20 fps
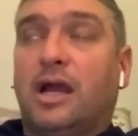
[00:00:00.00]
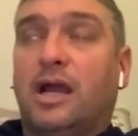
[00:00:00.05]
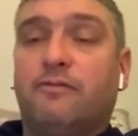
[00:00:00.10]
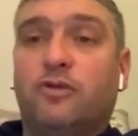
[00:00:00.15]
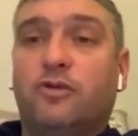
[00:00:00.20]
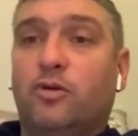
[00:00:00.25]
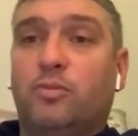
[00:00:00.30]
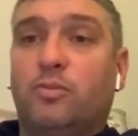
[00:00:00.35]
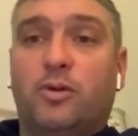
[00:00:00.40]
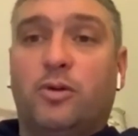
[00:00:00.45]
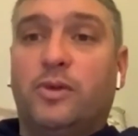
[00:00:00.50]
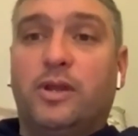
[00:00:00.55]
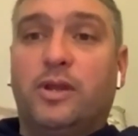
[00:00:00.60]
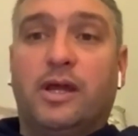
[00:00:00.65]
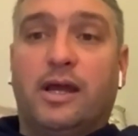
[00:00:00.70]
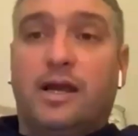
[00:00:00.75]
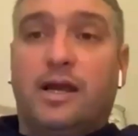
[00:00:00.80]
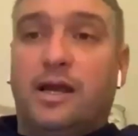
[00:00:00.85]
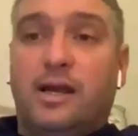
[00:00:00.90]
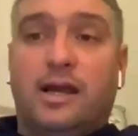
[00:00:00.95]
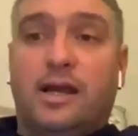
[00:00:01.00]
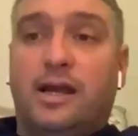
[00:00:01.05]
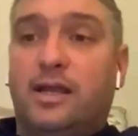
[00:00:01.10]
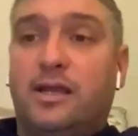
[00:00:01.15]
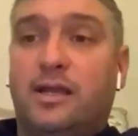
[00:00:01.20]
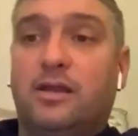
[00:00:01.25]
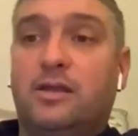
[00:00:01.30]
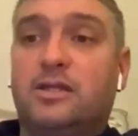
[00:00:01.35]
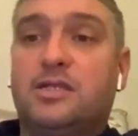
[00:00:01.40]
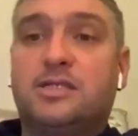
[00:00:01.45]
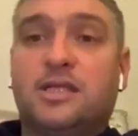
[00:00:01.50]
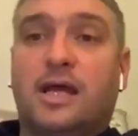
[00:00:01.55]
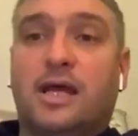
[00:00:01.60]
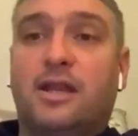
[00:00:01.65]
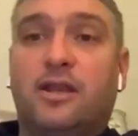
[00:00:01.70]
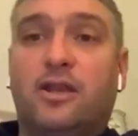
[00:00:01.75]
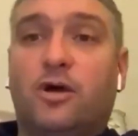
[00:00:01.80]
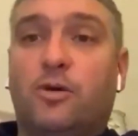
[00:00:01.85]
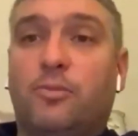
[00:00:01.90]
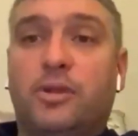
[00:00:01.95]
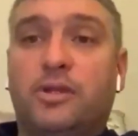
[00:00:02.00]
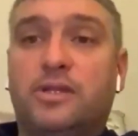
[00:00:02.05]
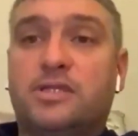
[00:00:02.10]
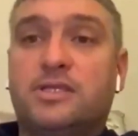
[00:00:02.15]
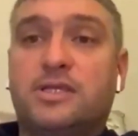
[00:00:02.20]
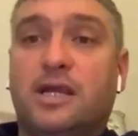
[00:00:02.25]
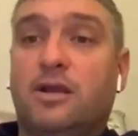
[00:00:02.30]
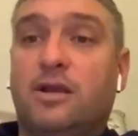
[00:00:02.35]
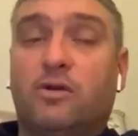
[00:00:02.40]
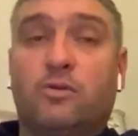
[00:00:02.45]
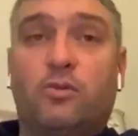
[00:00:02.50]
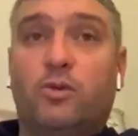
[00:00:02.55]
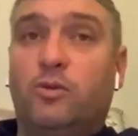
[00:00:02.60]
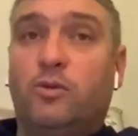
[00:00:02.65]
I've no problem with that. I can stand up and say, look,